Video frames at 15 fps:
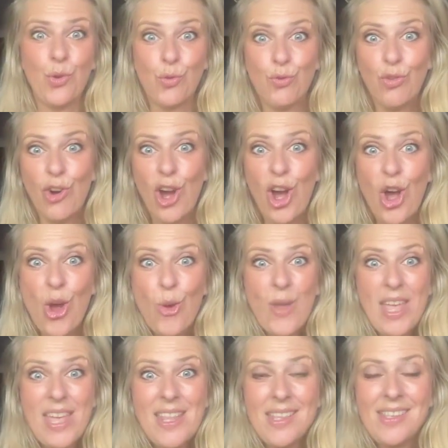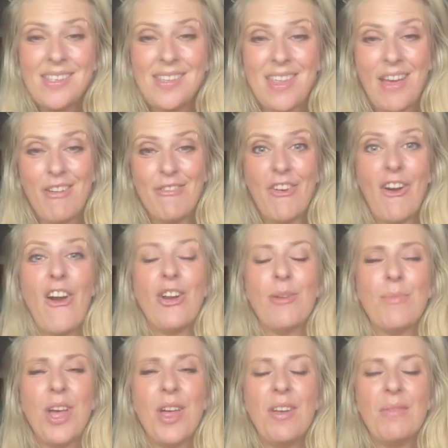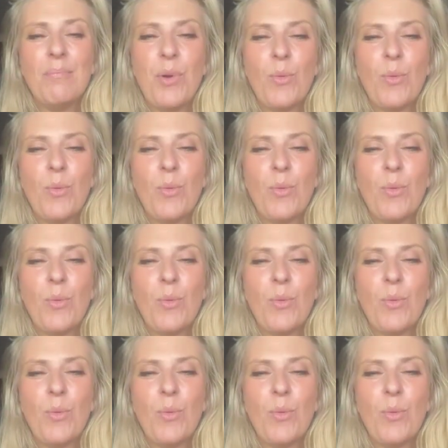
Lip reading: grow into their environment,